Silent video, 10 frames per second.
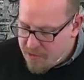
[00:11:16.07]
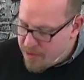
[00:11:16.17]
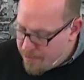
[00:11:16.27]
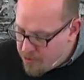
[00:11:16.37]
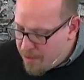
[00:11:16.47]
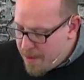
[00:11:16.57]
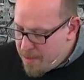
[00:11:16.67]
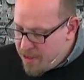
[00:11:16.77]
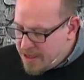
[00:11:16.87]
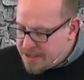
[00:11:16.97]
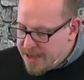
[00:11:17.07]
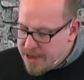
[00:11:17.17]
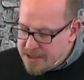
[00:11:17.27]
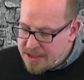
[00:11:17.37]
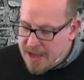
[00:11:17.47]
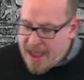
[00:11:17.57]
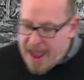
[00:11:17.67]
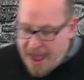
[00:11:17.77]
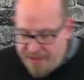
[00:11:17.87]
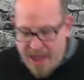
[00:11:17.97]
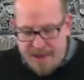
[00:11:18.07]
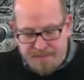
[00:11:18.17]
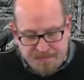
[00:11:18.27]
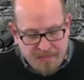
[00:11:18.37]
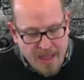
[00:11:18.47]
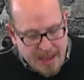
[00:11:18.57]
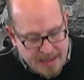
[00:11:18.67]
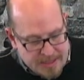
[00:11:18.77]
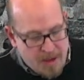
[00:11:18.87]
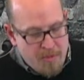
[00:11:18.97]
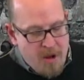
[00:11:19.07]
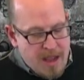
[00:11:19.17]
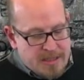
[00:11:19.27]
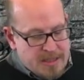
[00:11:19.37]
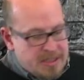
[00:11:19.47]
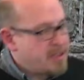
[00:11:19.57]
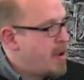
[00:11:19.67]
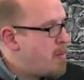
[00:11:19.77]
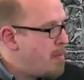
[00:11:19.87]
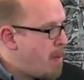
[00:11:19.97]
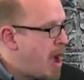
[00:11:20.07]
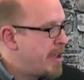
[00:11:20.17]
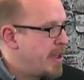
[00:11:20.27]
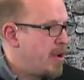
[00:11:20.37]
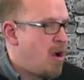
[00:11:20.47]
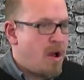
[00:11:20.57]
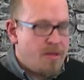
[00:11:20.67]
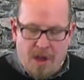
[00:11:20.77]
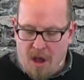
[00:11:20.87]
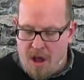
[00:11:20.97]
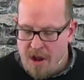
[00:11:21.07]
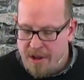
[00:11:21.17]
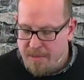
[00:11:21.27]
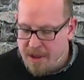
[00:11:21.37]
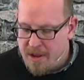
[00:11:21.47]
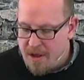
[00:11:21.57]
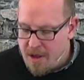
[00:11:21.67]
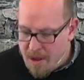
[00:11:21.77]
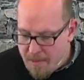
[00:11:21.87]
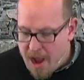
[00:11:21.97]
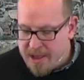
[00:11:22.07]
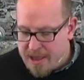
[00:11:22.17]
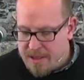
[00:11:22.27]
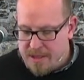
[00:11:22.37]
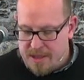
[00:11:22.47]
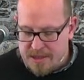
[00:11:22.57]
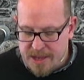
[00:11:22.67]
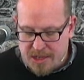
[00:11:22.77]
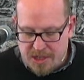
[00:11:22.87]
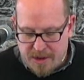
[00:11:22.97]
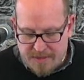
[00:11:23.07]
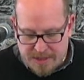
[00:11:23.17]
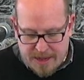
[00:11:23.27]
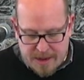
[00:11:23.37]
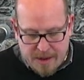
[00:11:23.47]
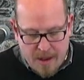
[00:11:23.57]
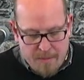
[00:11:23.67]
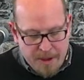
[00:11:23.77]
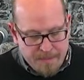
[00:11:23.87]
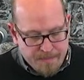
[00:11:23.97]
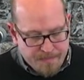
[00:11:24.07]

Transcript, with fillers: remember these things, and then he summarizes their mocking the argument, uh, mocking the teaching of the second coming.